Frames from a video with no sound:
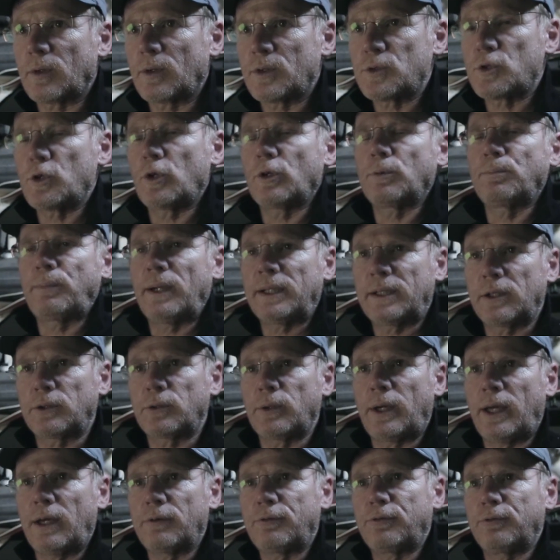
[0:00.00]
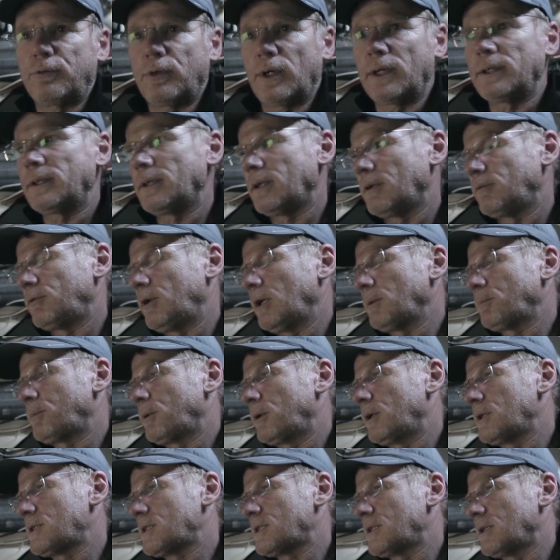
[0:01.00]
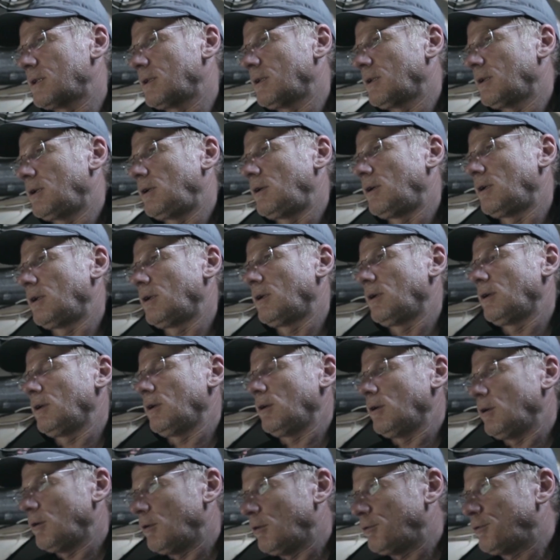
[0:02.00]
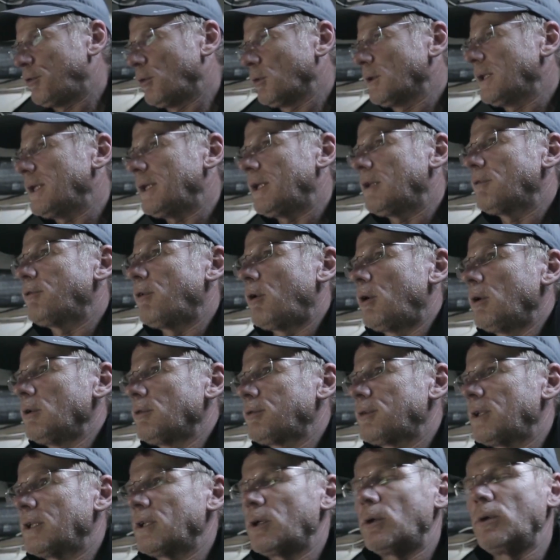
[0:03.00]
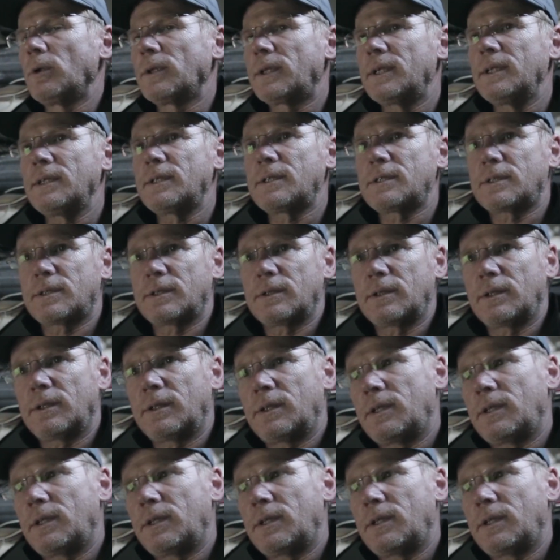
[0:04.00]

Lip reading: So better to have one person fully involved in all this,